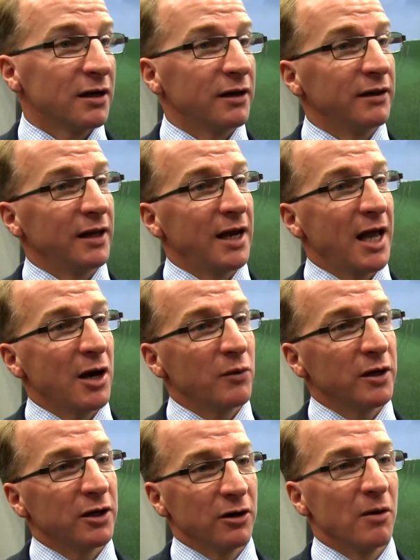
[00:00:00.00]
and then how
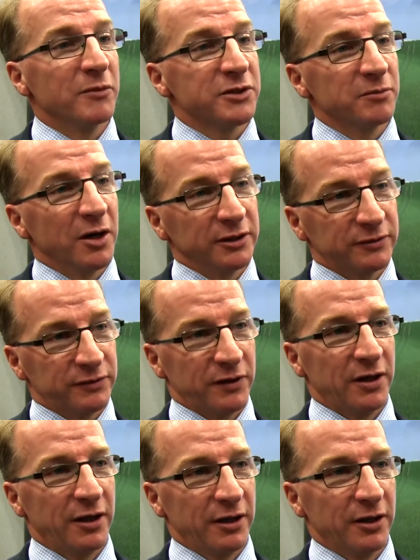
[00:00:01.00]
we can optimise
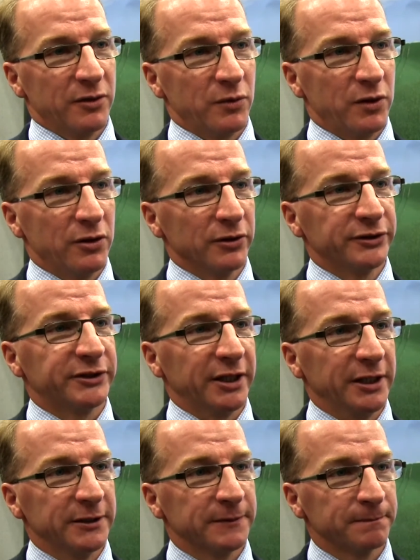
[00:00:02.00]
further with
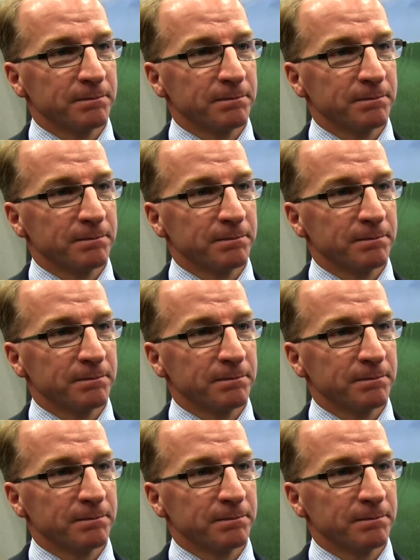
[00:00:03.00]
oilseed.